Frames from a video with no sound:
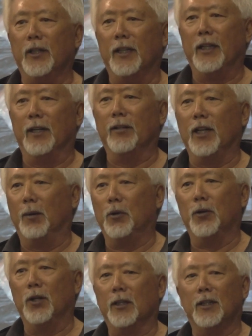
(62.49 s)
could get
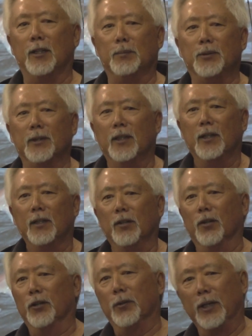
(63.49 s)
double hookups
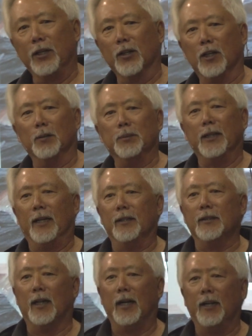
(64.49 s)
or three hookups at
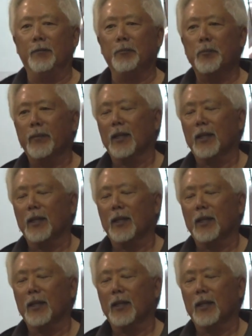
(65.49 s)
a time.